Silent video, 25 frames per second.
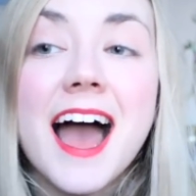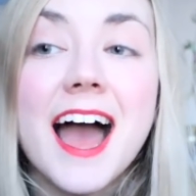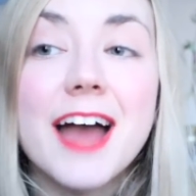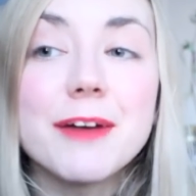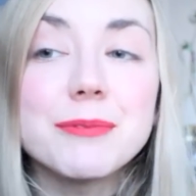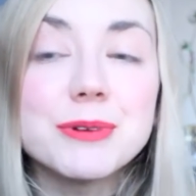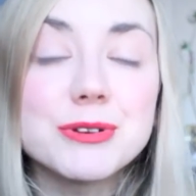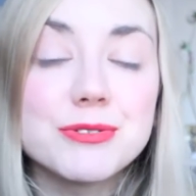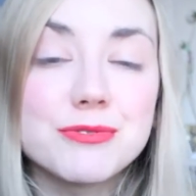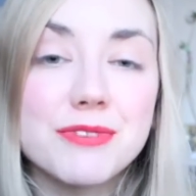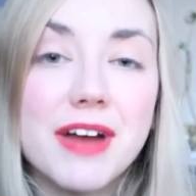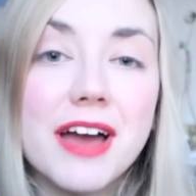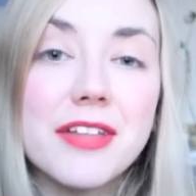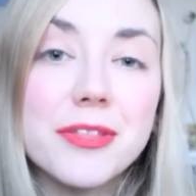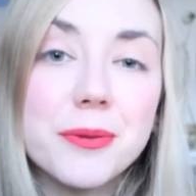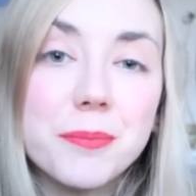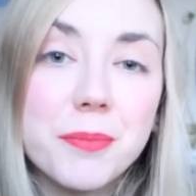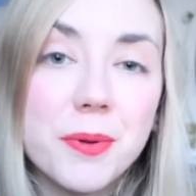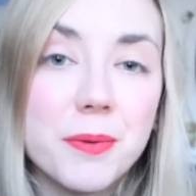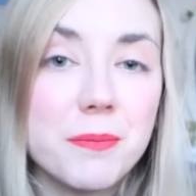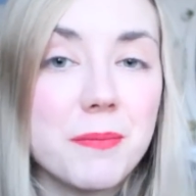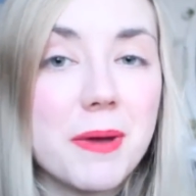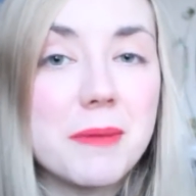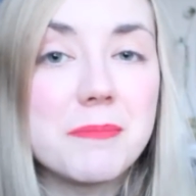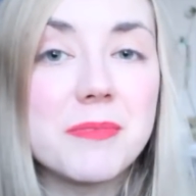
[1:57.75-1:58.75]
I would rather
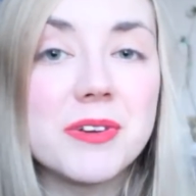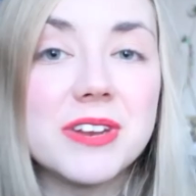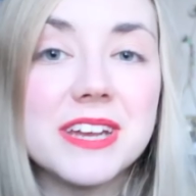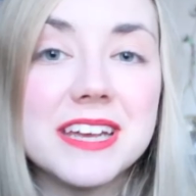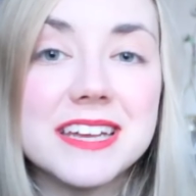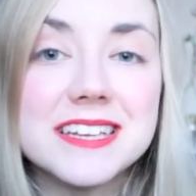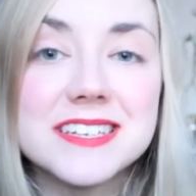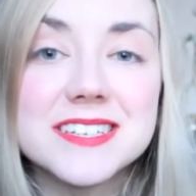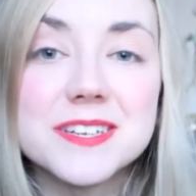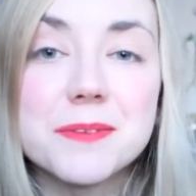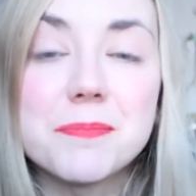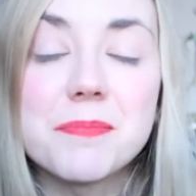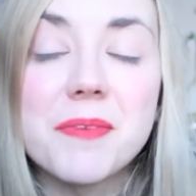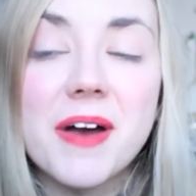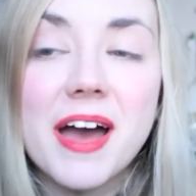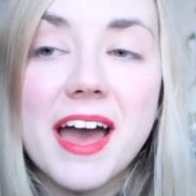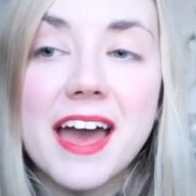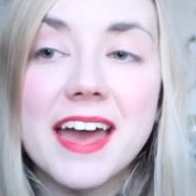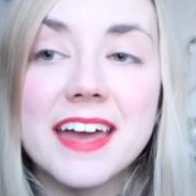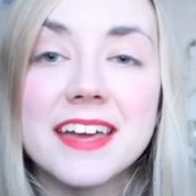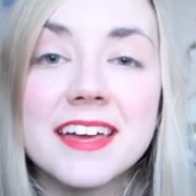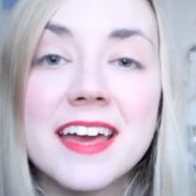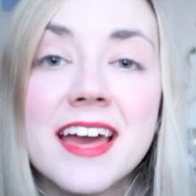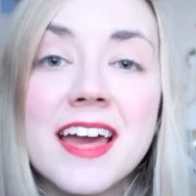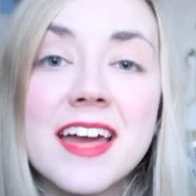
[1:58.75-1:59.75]
put my money into
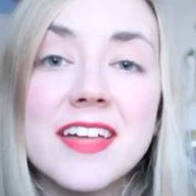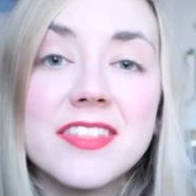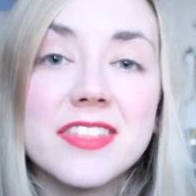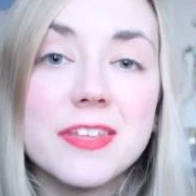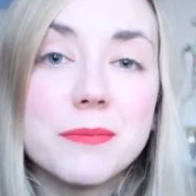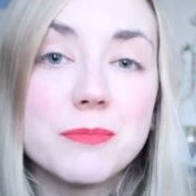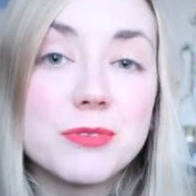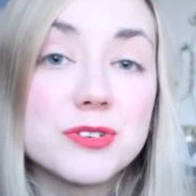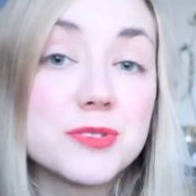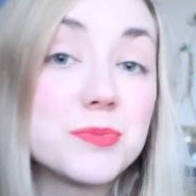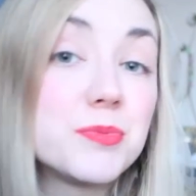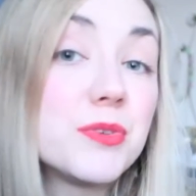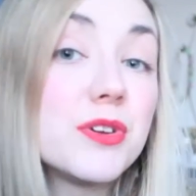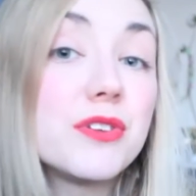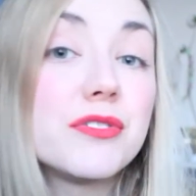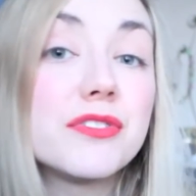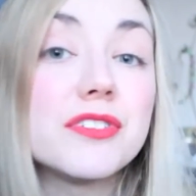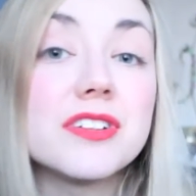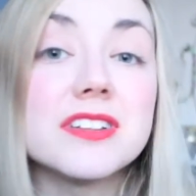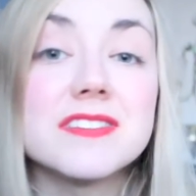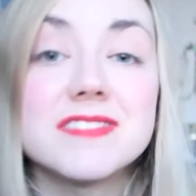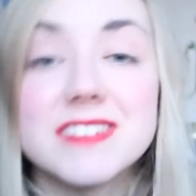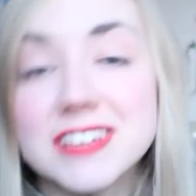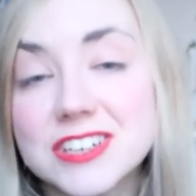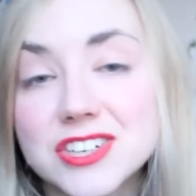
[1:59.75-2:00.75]
buying the most
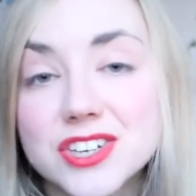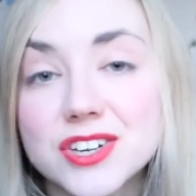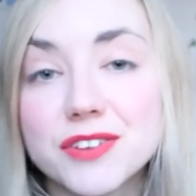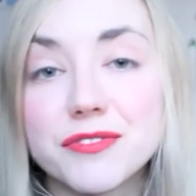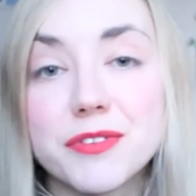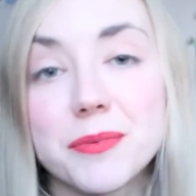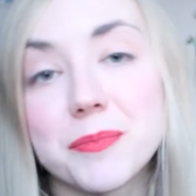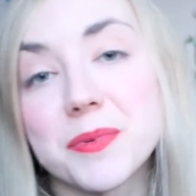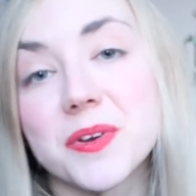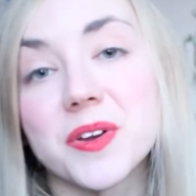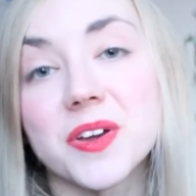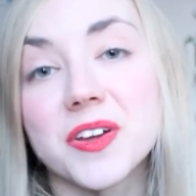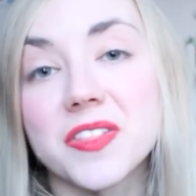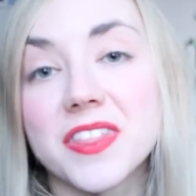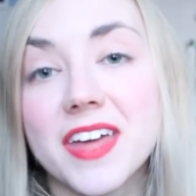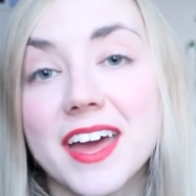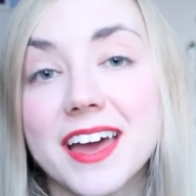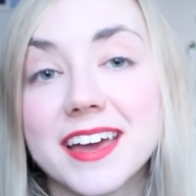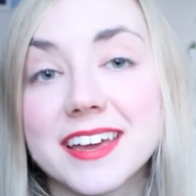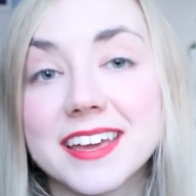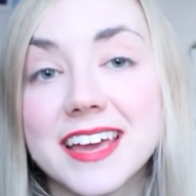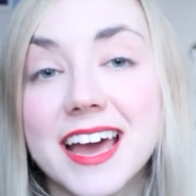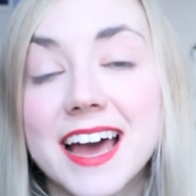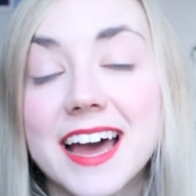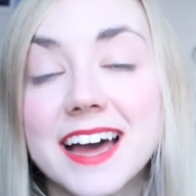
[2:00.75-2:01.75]
beautiful edition of a book
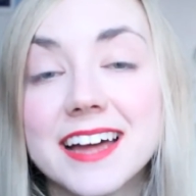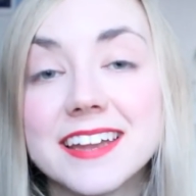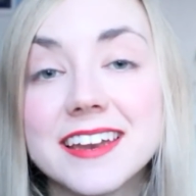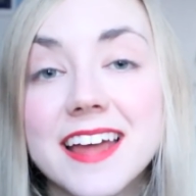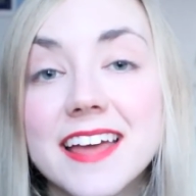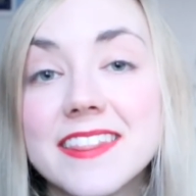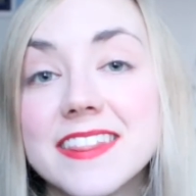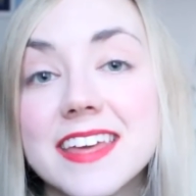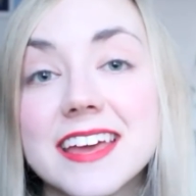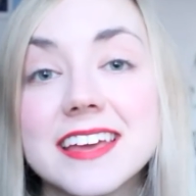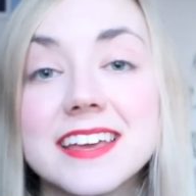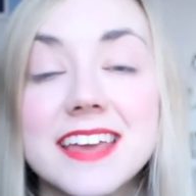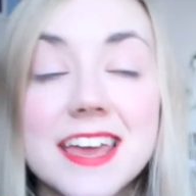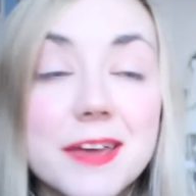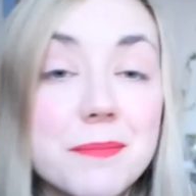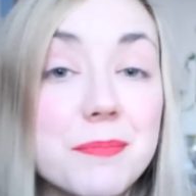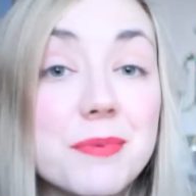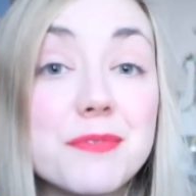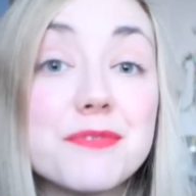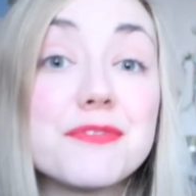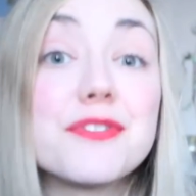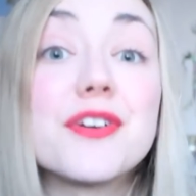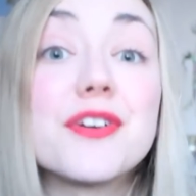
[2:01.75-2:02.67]
that I can and then keep it